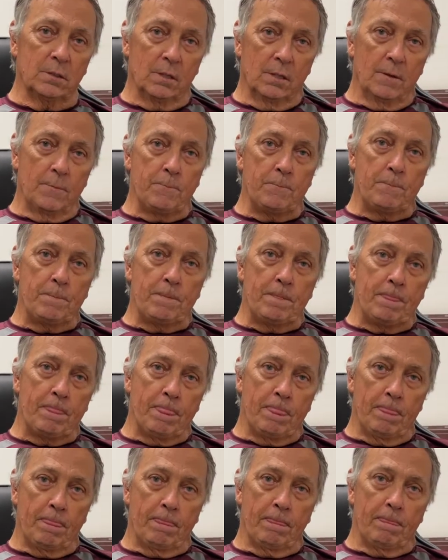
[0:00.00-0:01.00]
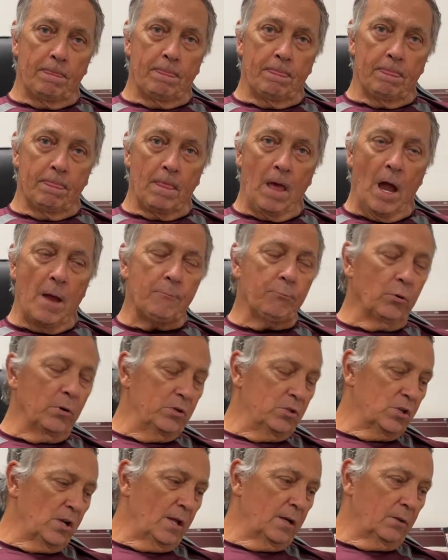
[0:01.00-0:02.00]
Okay, well, good luck this week. I
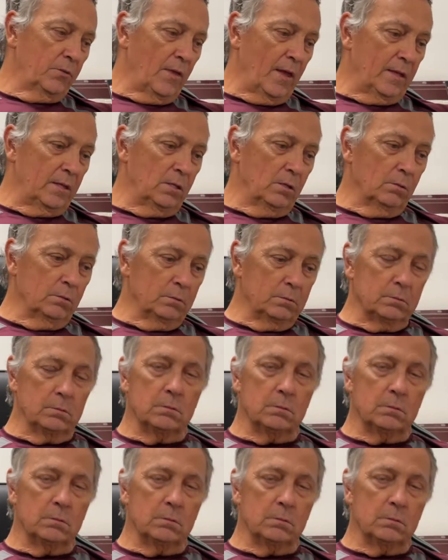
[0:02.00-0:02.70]
appreciate it. Thank you.